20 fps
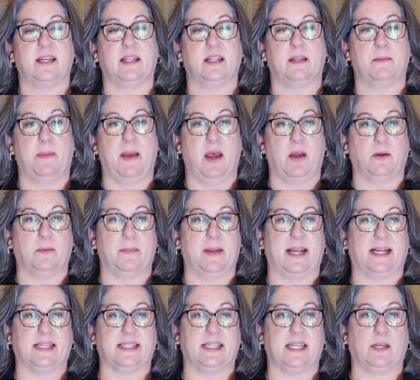the Powder
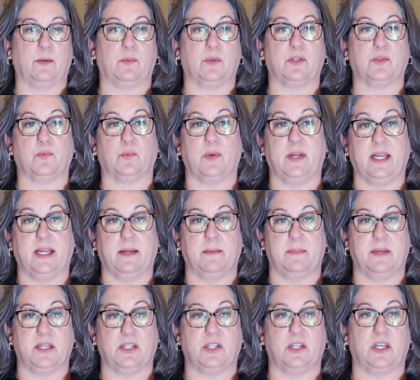Magazine was
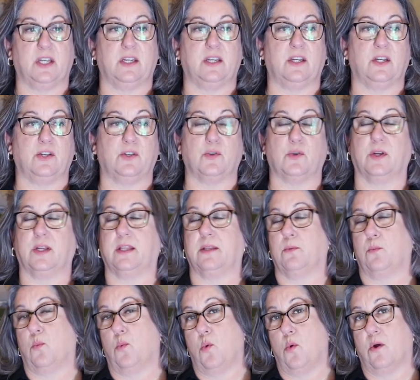recommissioned during
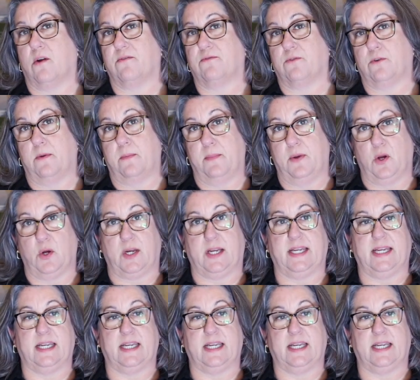the War for American